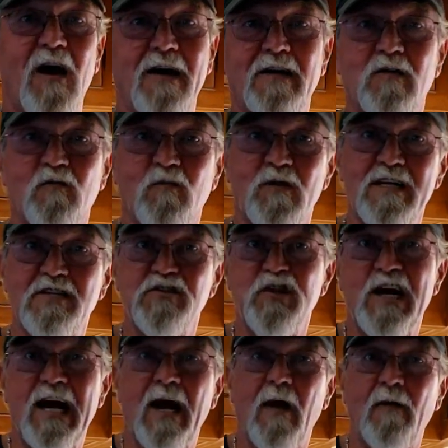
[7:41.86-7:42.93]
I can reach
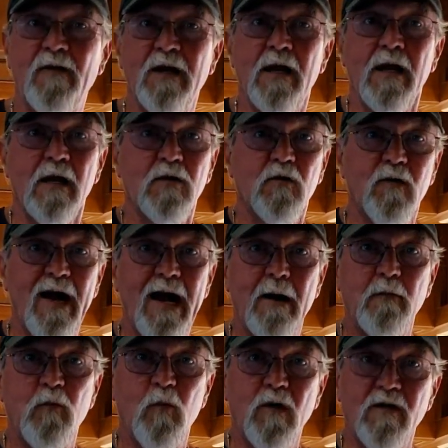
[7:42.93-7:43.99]
out,
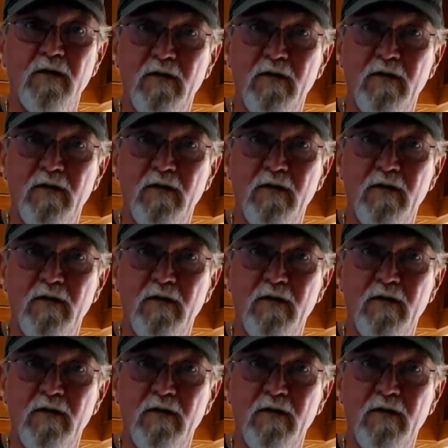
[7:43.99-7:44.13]
grab one